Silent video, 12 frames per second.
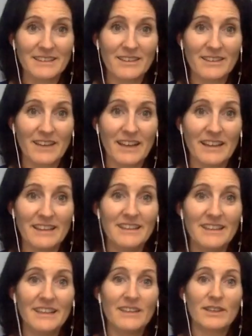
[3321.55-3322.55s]
okay
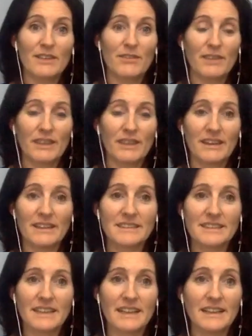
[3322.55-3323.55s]
really feel into
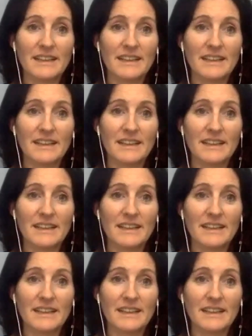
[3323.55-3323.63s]
that